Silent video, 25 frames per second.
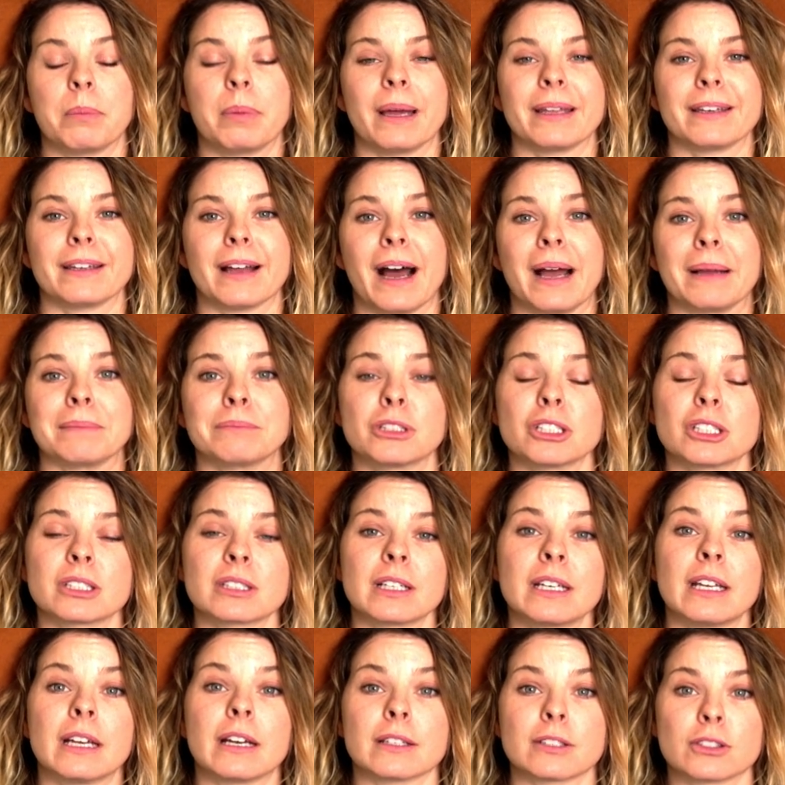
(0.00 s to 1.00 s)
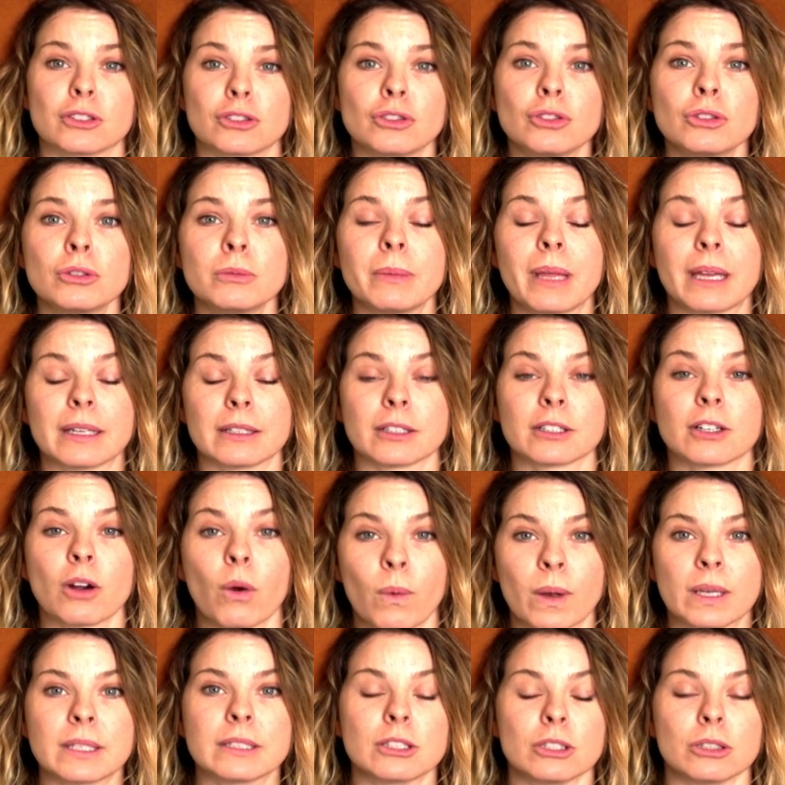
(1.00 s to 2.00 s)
but I'm just gonna assume that you're going